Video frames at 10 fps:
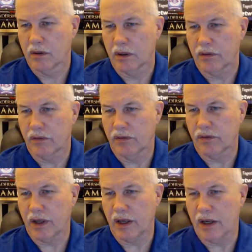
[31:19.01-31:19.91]
Let's just
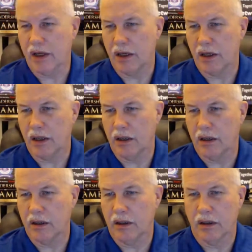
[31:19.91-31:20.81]
say
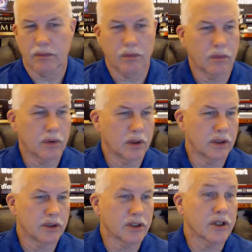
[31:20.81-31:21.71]

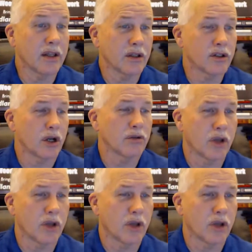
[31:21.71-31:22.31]
the show's.